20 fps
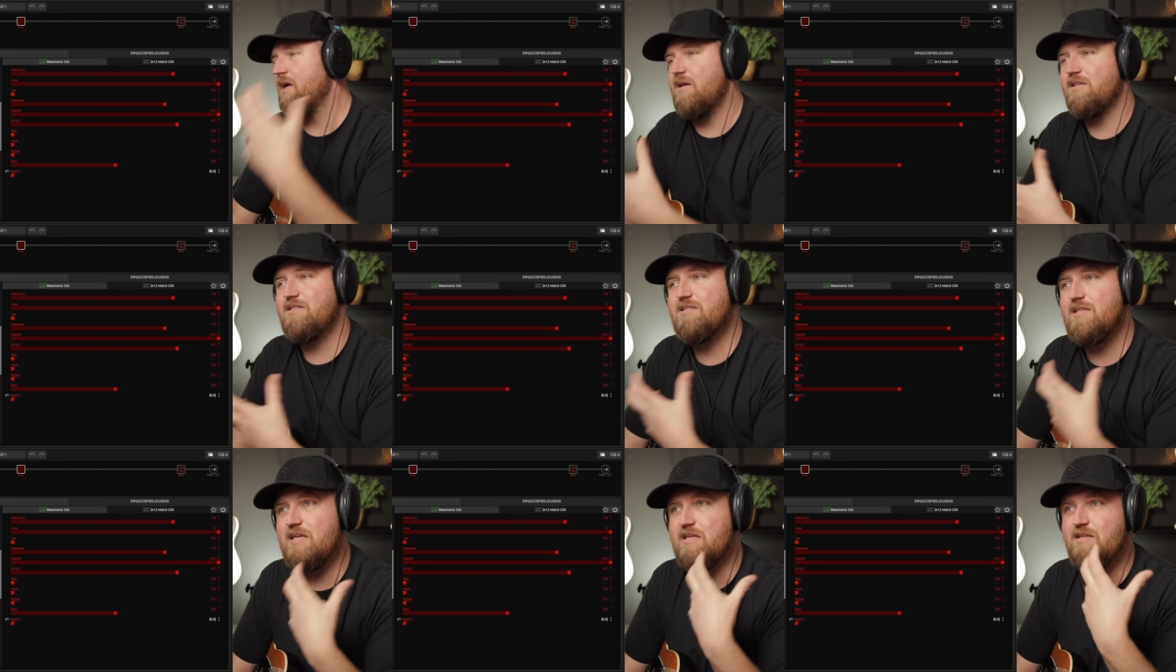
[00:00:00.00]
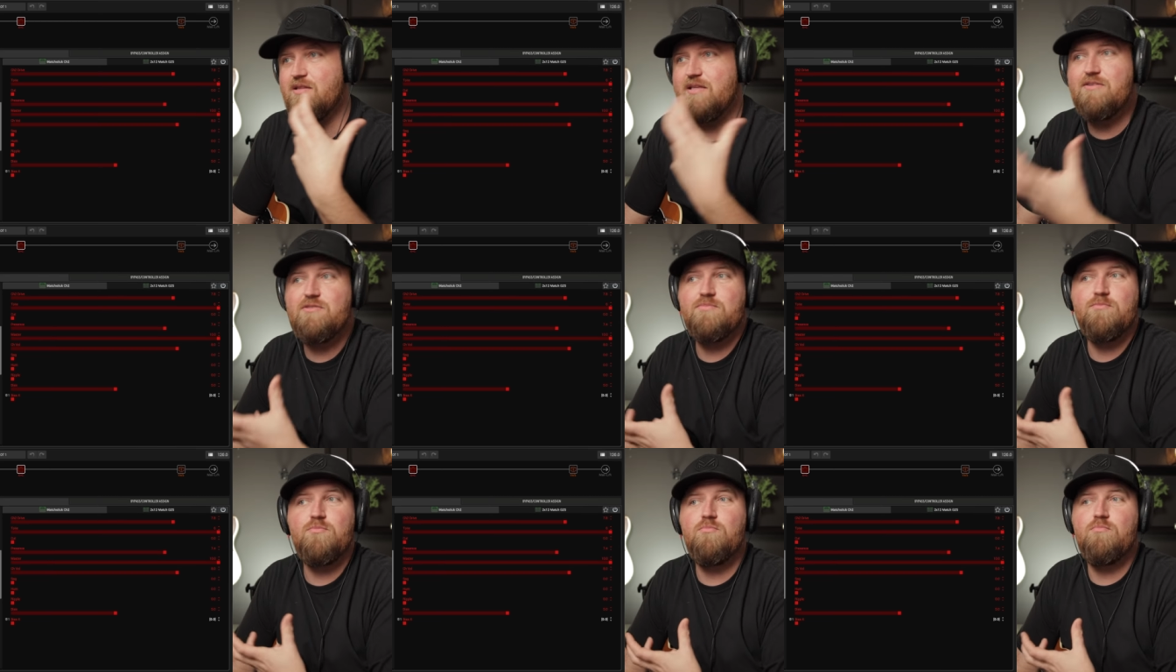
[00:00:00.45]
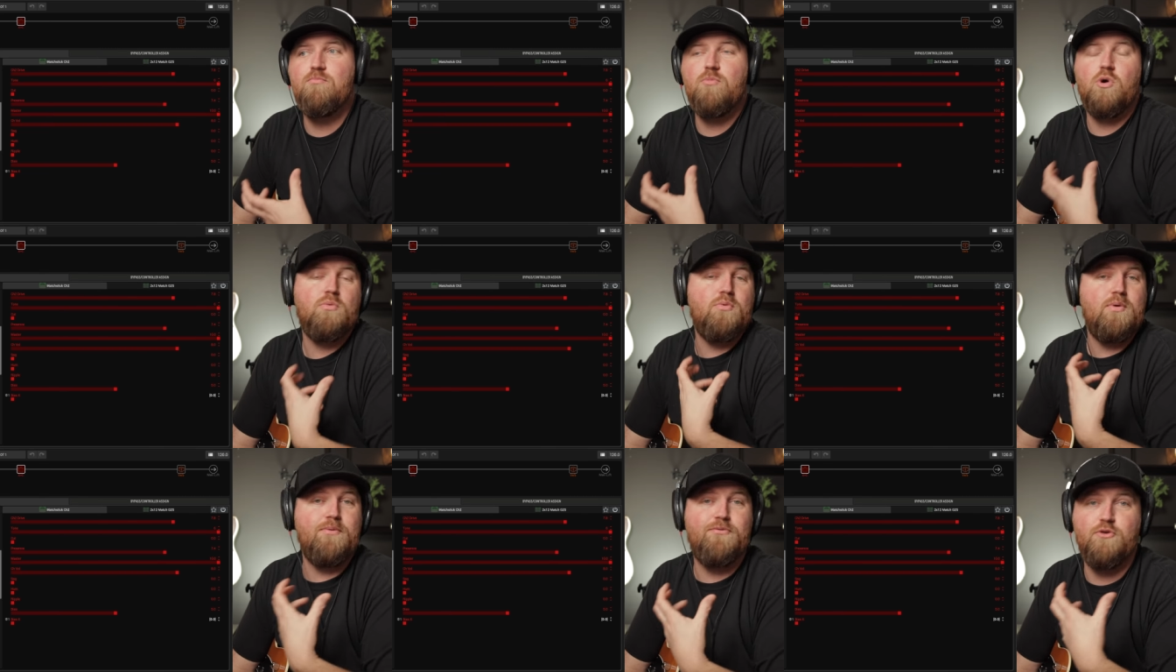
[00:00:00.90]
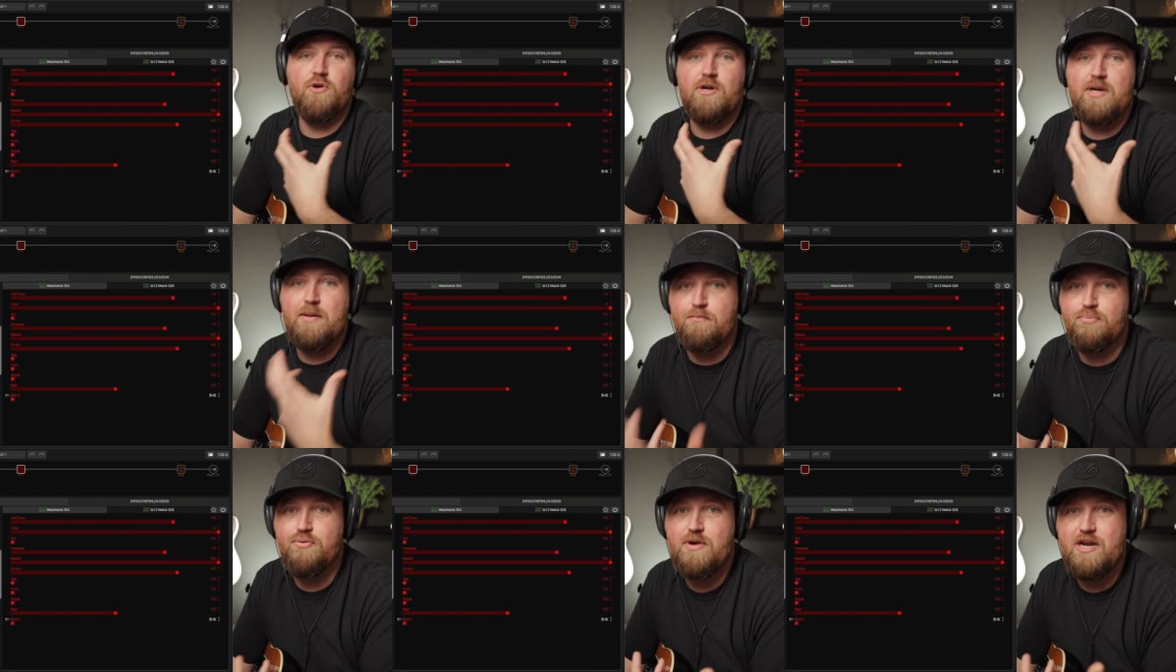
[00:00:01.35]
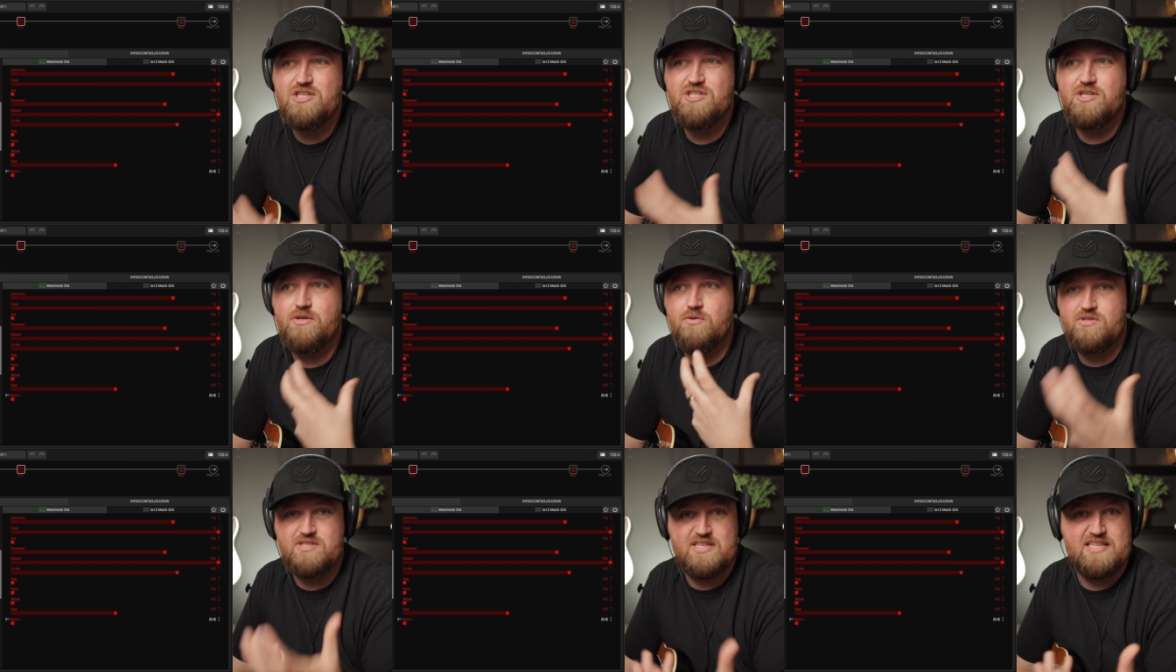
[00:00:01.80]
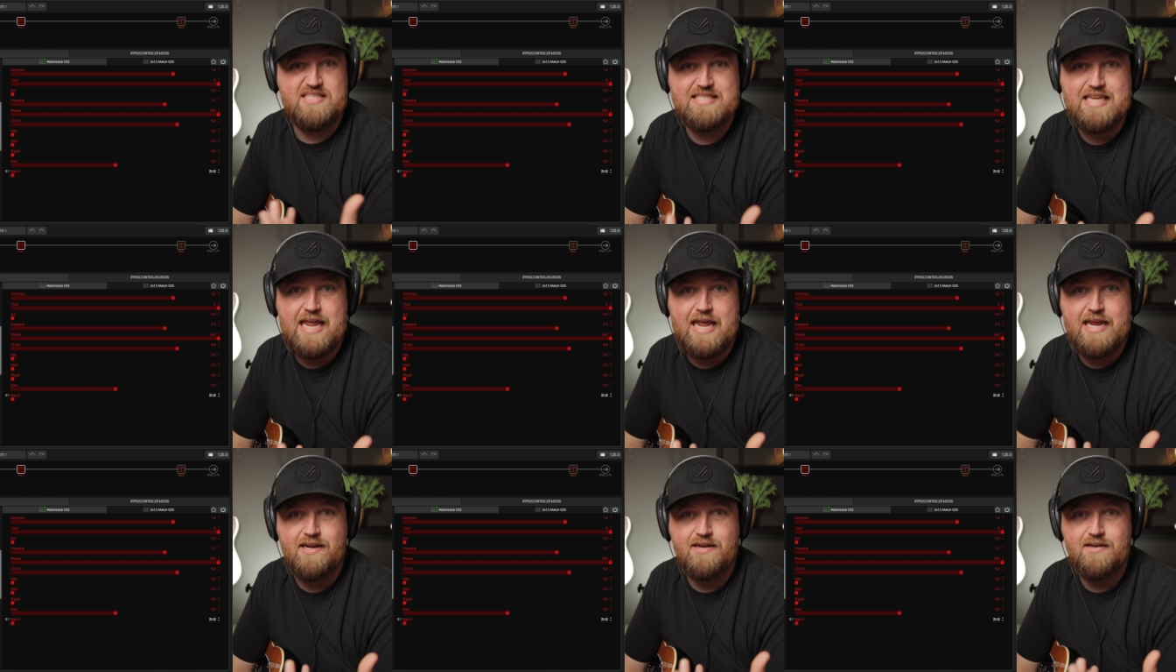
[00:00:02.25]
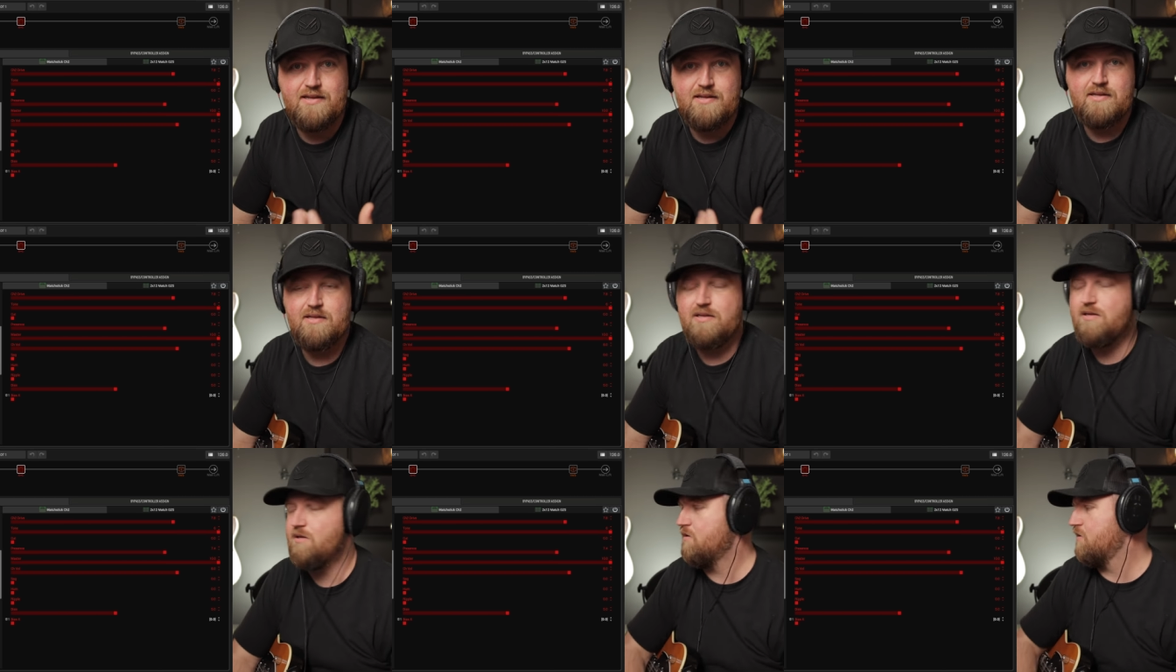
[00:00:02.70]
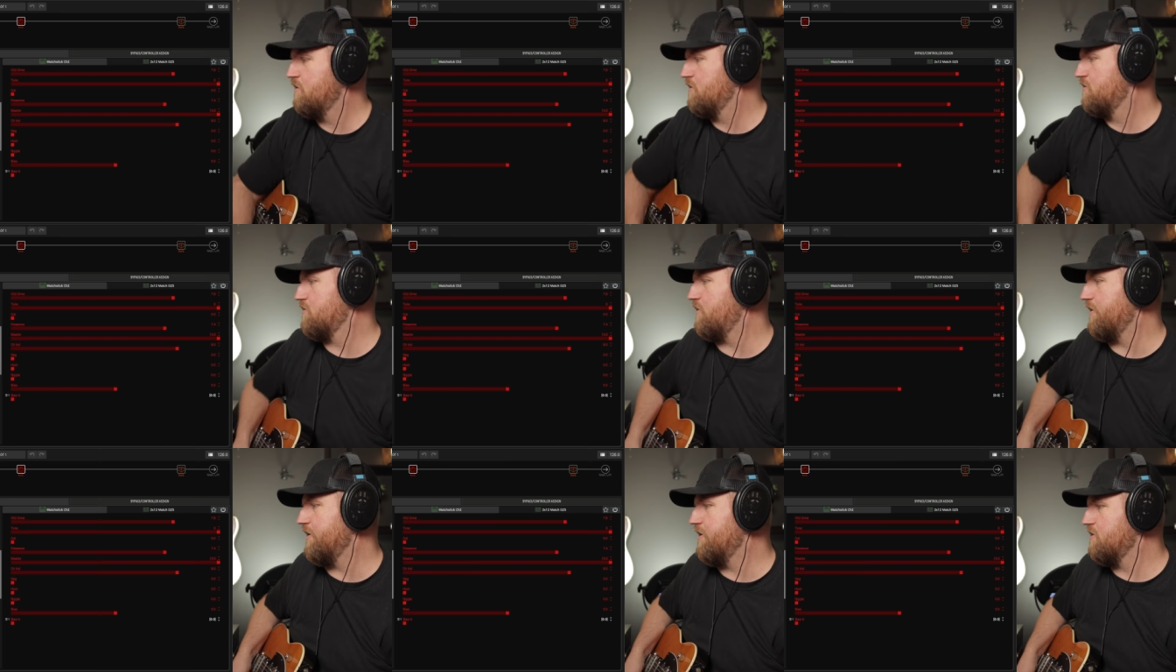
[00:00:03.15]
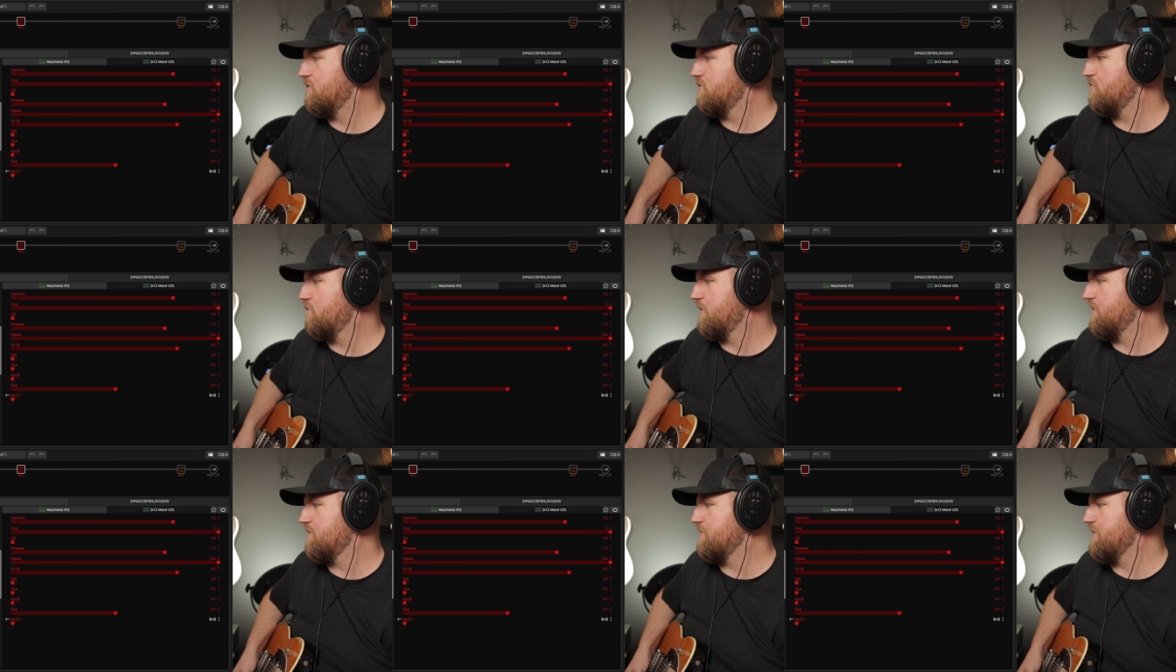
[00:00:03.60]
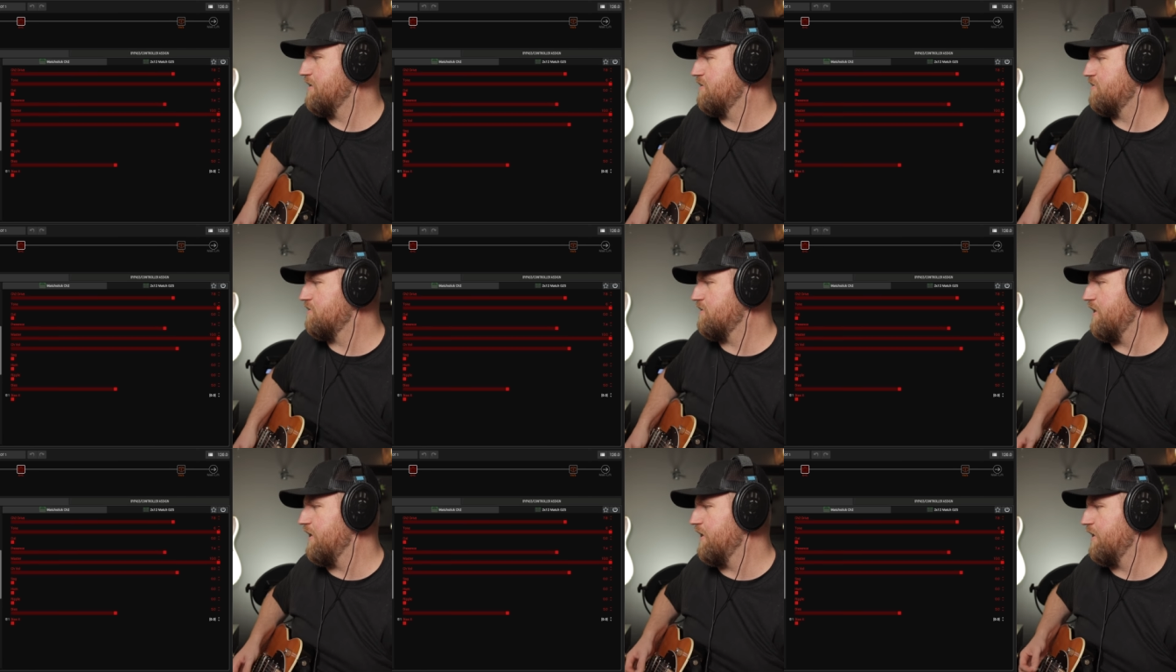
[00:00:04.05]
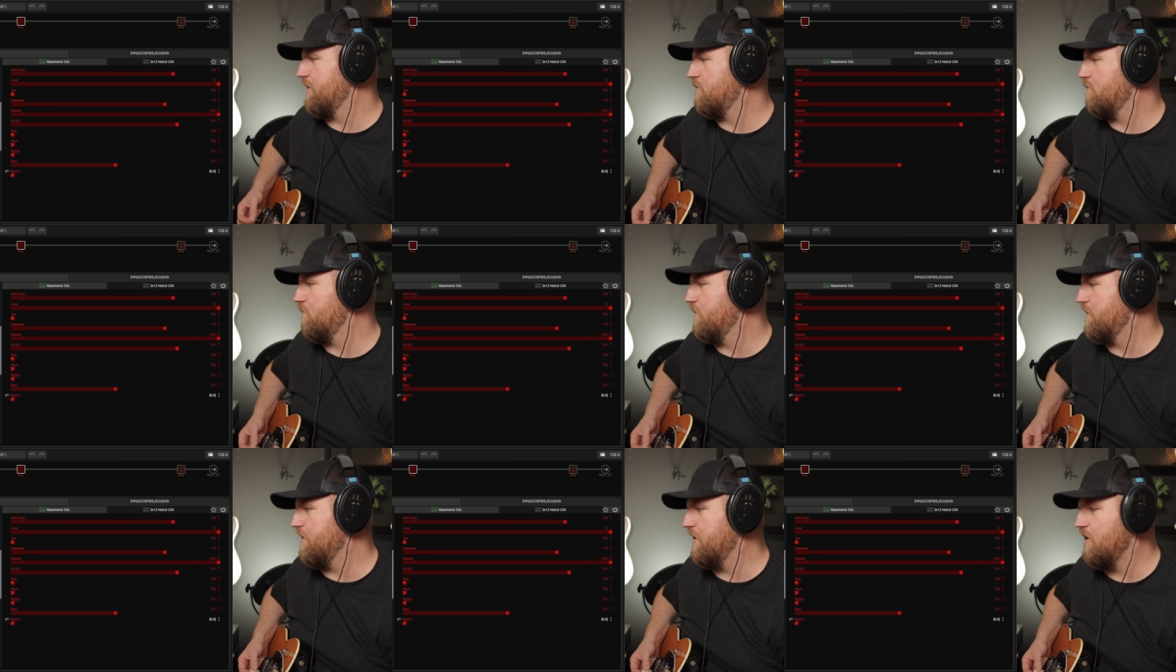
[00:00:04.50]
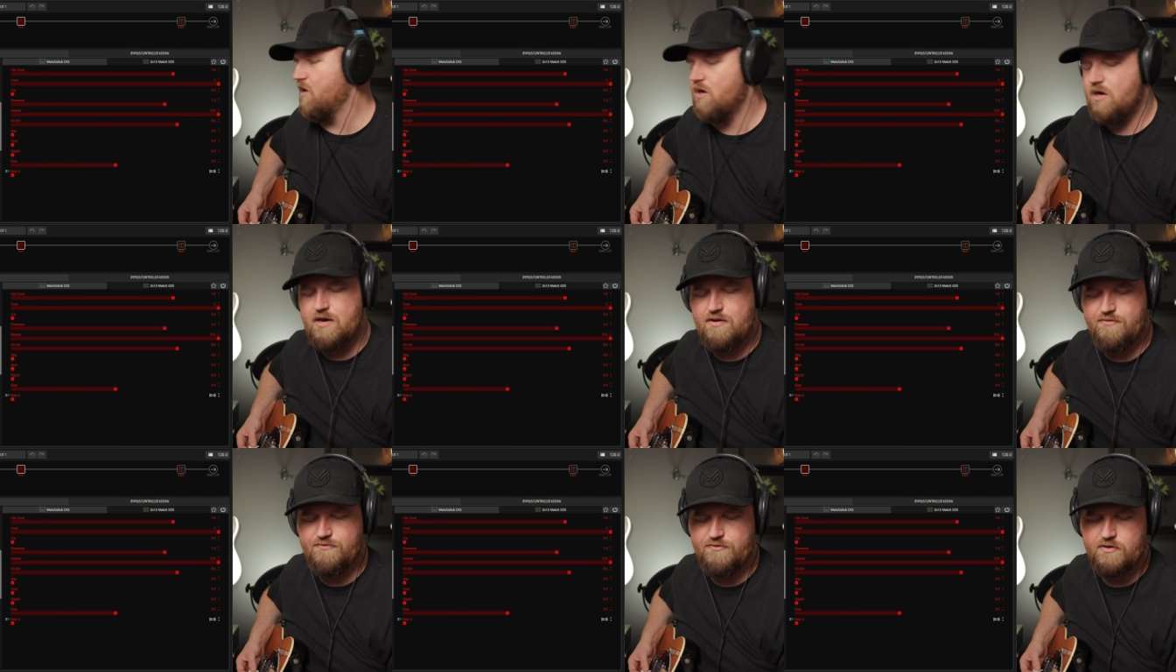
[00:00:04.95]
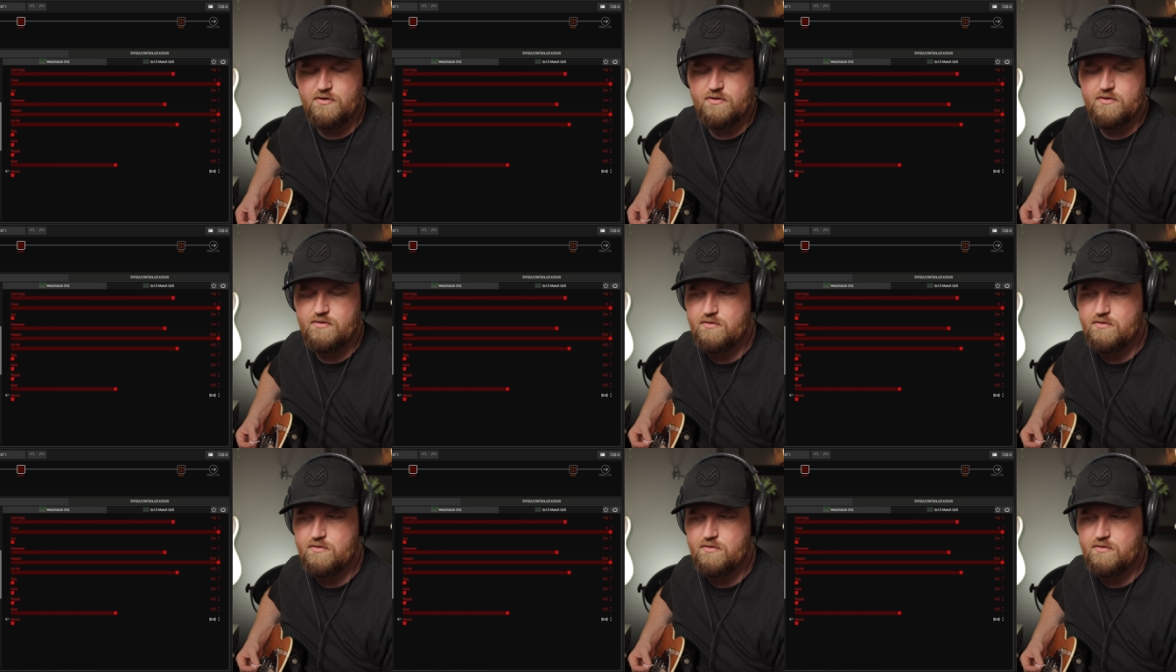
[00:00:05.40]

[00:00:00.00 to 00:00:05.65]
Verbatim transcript: it's, it leaves more room for compression or sustain. So here's what it sounds like with it off.